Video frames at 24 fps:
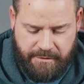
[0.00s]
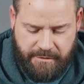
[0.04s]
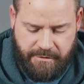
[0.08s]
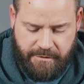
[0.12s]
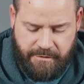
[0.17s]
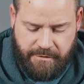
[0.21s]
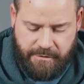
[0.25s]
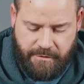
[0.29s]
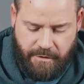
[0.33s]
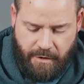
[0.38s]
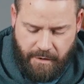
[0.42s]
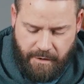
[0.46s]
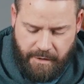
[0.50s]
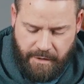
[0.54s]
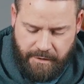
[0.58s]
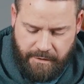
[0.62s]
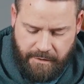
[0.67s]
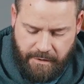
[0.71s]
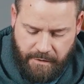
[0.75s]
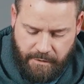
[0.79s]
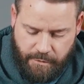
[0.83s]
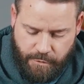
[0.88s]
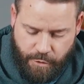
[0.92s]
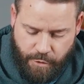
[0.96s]
it's starting
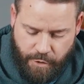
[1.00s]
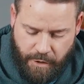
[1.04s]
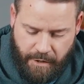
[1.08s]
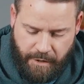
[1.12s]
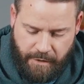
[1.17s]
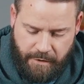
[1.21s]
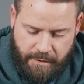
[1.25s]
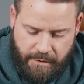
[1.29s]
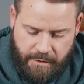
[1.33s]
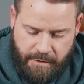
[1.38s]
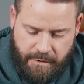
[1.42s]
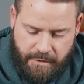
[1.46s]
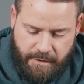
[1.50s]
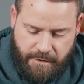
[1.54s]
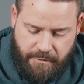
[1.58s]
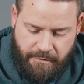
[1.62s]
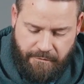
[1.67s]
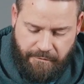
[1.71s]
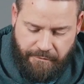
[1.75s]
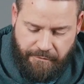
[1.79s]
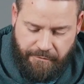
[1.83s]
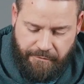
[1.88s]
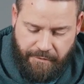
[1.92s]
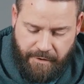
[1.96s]
to look
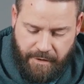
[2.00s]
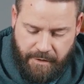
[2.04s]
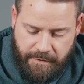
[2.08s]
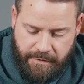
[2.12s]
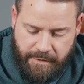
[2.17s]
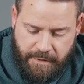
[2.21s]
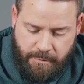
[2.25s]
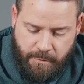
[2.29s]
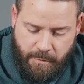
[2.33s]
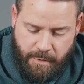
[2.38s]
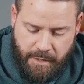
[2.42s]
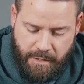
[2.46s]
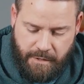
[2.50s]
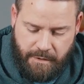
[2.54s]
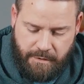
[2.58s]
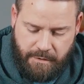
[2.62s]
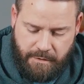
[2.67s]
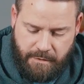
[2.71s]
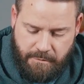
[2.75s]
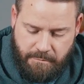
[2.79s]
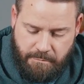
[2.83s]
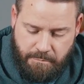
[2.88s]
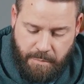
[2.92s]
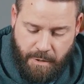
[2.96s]
fairly
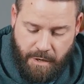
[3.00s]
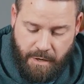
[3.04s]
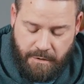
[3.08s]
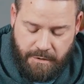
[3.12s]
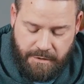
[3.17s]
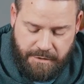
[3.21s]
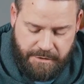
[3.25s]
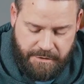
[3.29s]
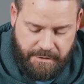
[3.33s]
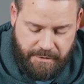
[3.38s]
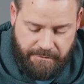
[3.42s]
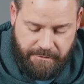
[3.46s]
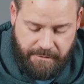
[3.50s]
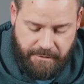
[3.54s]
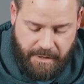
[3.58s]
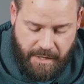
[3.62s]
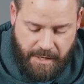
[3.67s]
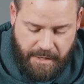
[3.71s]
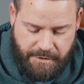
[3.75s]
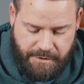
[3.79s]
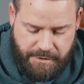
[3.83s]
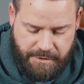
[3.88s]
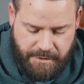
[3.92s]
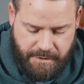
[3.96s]
well polished of an
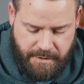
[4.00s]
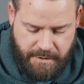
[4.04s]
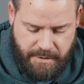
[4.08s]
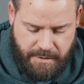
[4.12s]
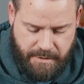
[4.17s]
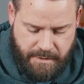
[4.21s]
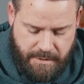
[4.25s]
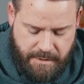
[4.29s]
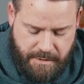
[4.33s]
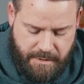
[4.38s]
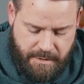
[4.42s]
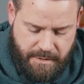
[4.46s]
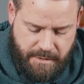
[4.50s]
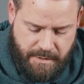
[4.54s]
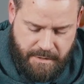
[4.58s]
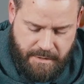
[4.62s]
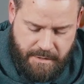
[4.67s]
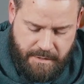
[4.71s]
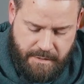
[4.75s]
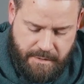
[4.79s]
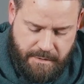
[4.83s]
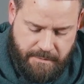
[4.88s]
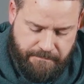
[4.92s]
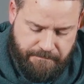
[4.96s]
edge.
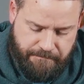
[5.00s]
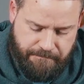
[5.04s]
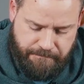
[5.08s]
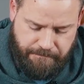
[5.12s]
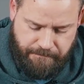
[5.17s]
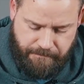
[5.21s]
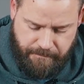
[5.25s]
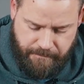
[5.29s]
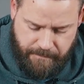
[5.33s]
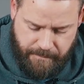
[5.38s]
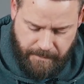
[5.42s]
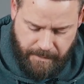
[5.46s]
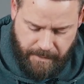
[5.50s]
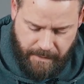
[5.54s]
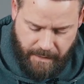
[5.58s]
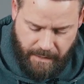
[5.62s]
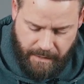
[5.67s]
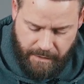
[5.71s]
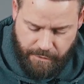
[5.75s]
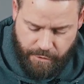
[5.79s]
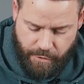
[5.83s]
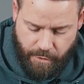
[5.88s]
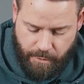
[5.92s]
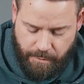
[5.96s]

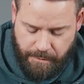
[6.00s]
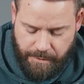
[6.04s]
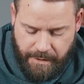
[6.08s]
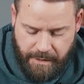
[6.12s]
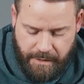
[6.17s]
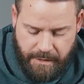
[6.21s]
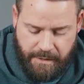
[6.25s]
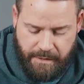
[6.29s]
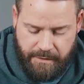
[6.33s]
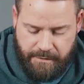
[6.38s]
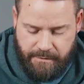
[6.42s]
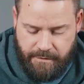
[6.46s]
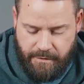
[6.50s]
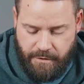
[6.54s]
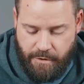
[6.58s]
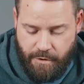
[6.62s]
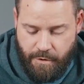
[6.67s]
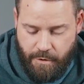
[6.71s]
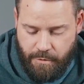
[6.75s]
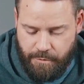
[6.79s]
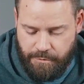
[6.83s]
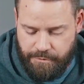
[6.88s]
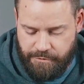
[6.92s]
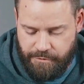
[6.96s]
I don't need it to
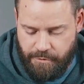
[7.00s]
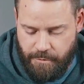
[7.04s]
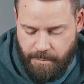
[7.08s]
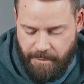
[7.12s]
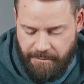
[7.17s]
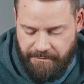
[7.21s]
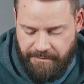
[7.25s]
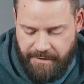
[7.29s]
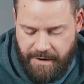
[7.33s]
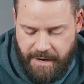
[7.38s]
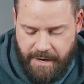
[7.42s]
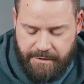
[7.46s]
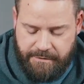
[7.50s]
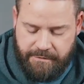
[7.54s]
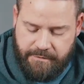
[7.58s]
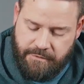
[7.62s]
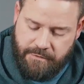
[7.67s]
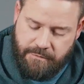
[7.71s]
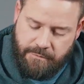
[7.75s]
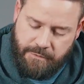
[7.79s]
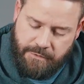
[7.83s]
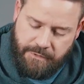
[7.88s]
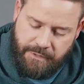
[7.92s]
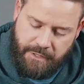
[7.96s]
go super fast
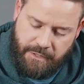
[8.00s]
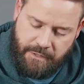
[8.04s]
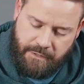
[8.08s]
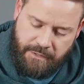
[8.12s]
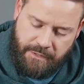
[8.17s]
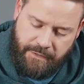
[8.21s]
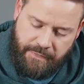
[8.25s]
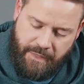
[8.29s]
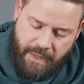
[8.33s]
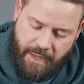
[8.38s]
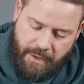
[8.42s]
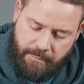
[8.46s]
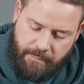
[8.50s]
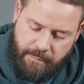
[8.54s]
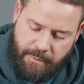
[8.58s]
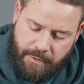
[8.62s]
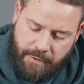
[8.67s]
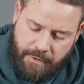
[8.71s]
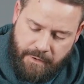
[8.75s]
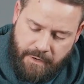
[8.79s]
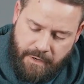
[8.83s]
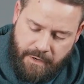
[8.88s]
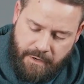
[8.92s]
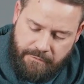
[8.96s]
to really clean that
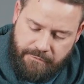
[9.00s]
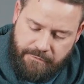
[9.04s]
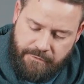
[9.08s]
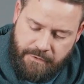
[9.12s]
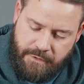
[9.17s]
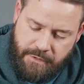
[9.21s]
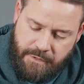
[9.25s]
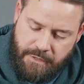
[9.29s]
burr off.